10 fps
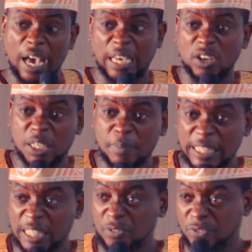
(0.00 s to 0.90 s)
cannot kill
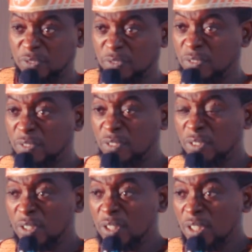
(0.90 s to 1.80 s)
myself.
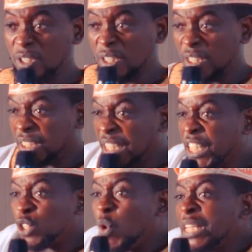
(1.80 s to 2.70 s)
This
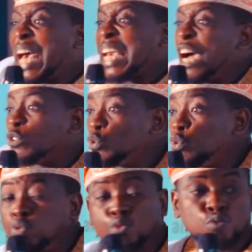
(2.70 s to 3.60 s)
is what I can
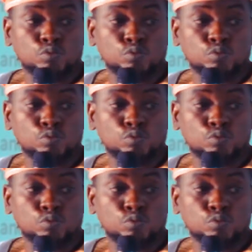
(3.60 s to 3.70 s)
do.